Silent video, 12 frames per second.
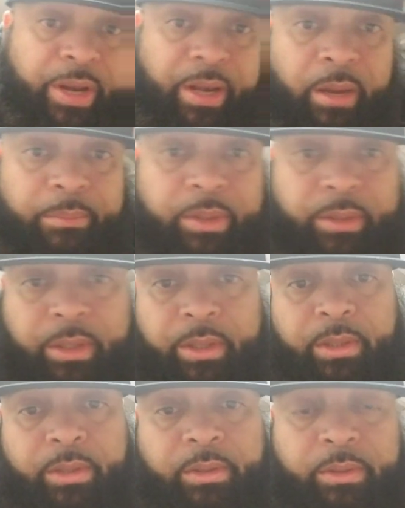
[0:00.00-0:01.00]
number,
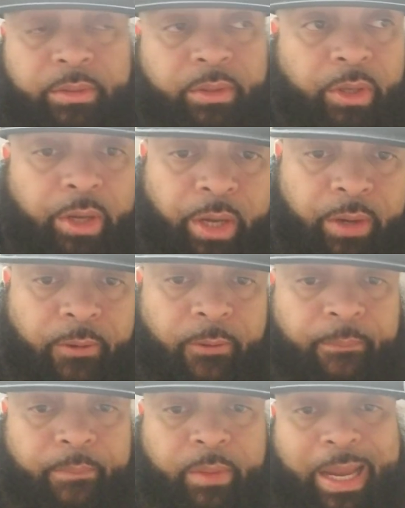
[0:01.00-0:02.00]
you know.
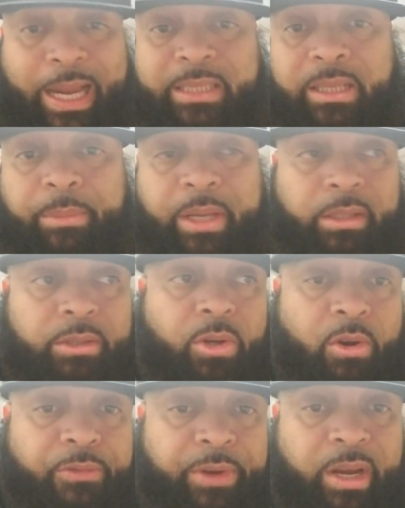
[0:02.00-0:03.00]
Actually, I'm going to get the
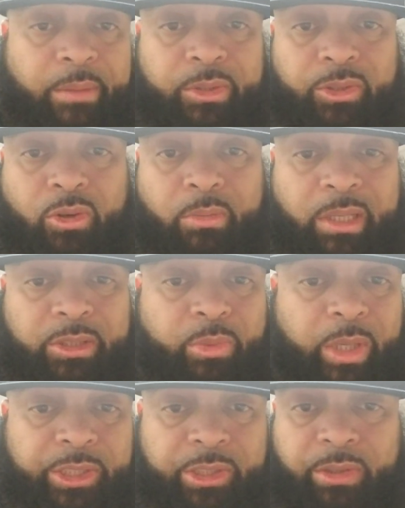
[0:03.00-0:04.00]
toll-free numbers on my
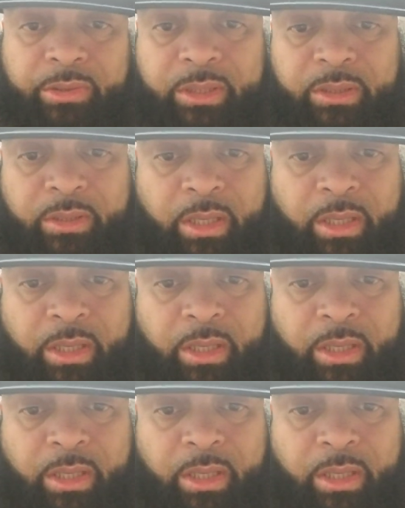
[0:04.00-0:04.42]
sweatshirts